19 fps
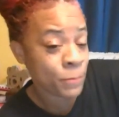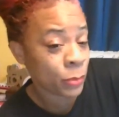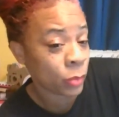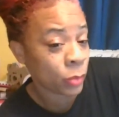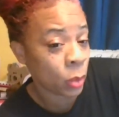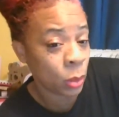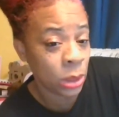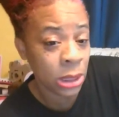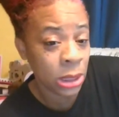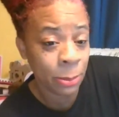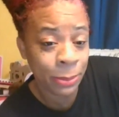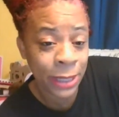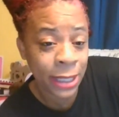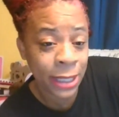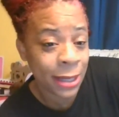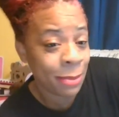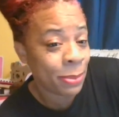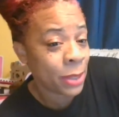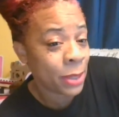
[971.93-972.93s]
We'll pick
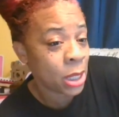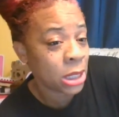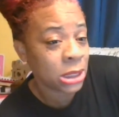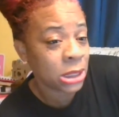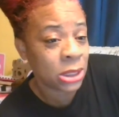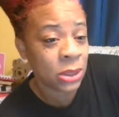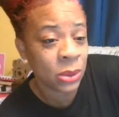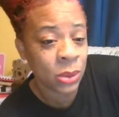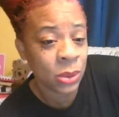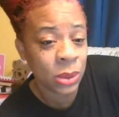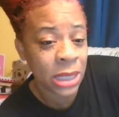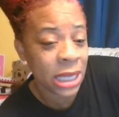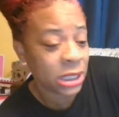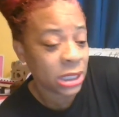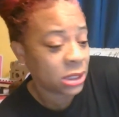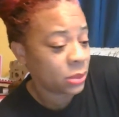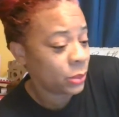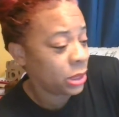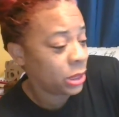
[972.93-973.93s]
up part two
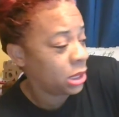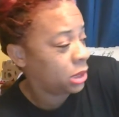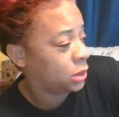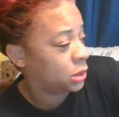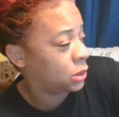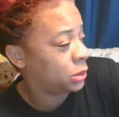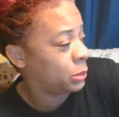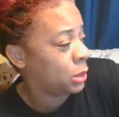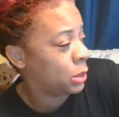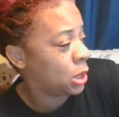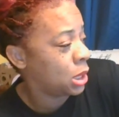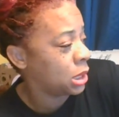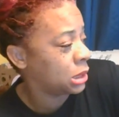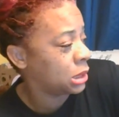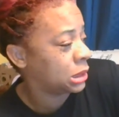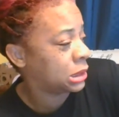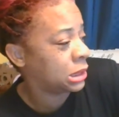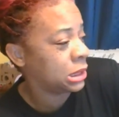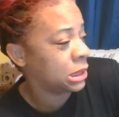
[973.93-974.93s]
next week, tomorrow.
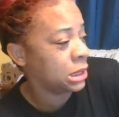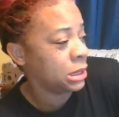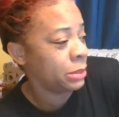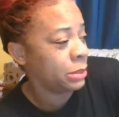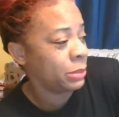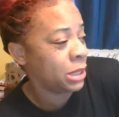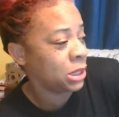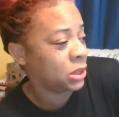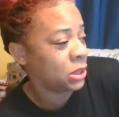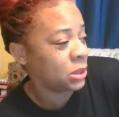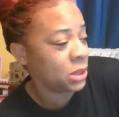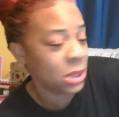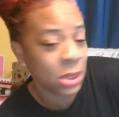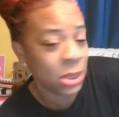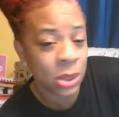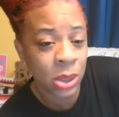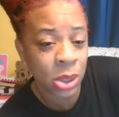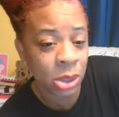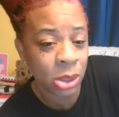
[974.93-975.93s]
So make sure you
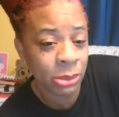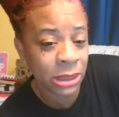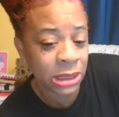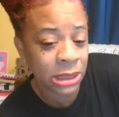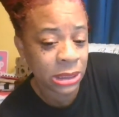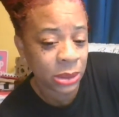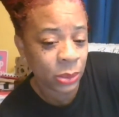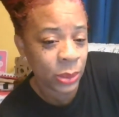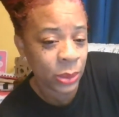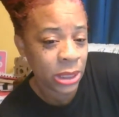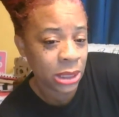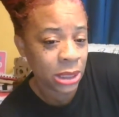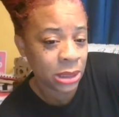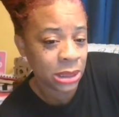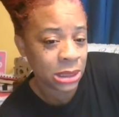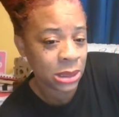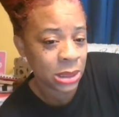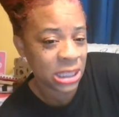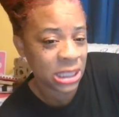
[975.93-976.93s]
call me so we could
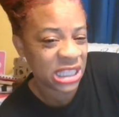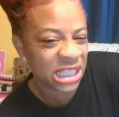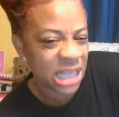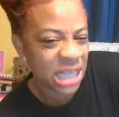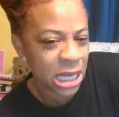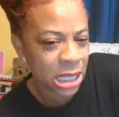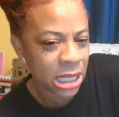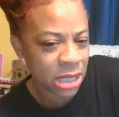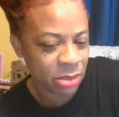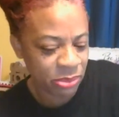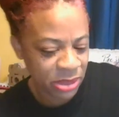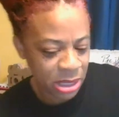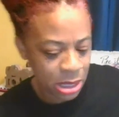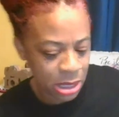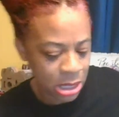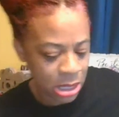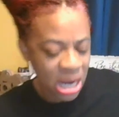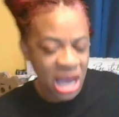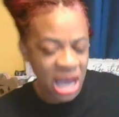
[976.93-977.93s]
do the second
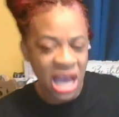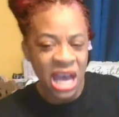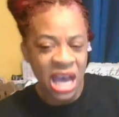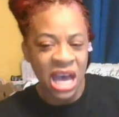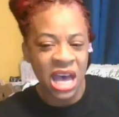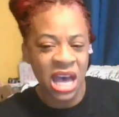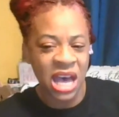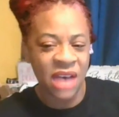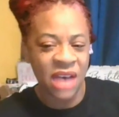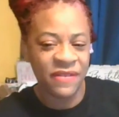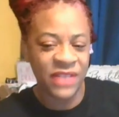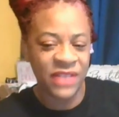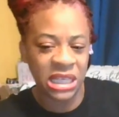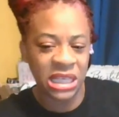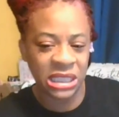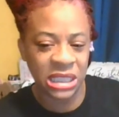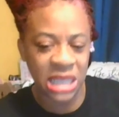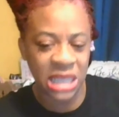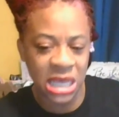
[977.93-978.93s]
part of
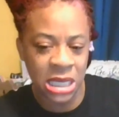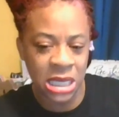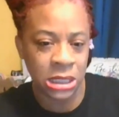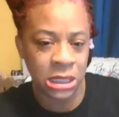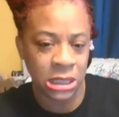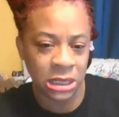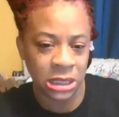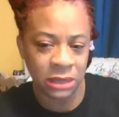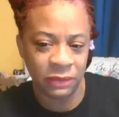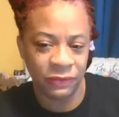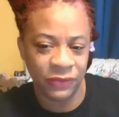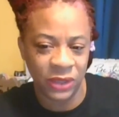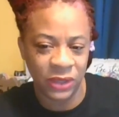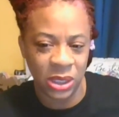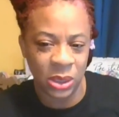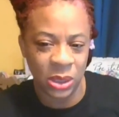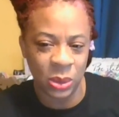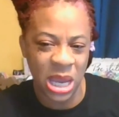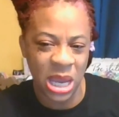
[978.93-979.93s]
this
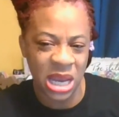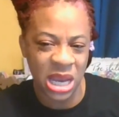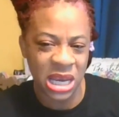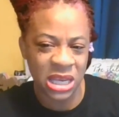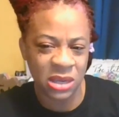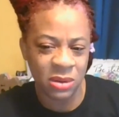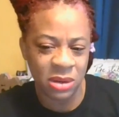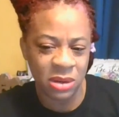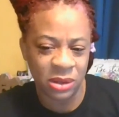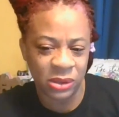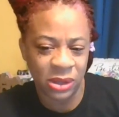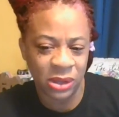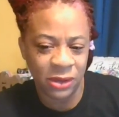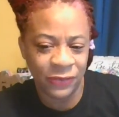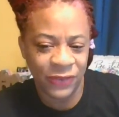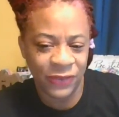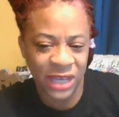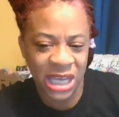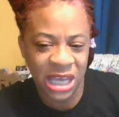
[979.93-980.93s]
interview. And, you know, don't
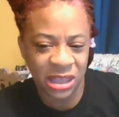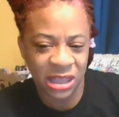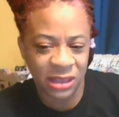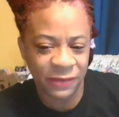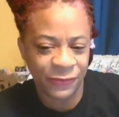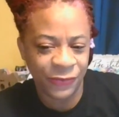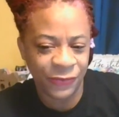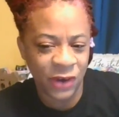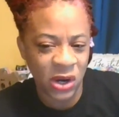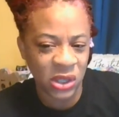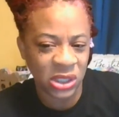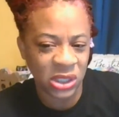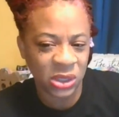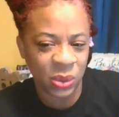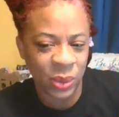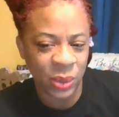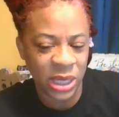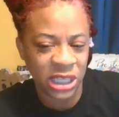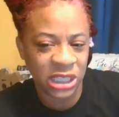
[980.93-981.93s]
forget the first
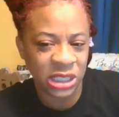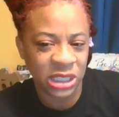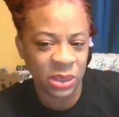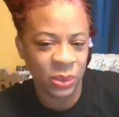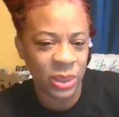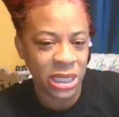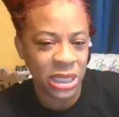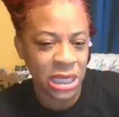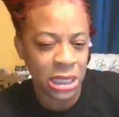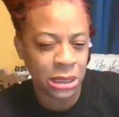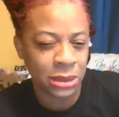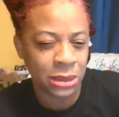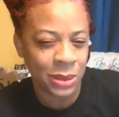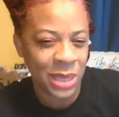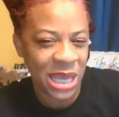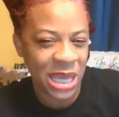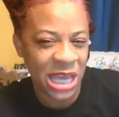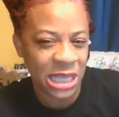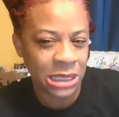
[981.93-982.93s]
question we need to
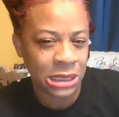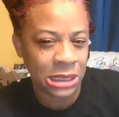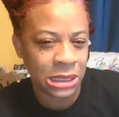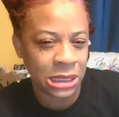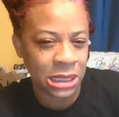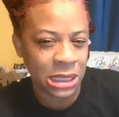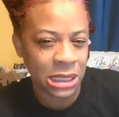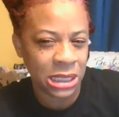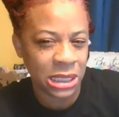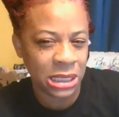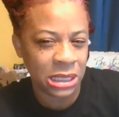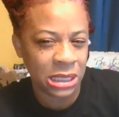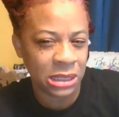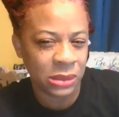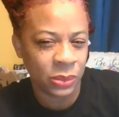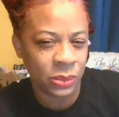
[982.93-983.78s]
answer is,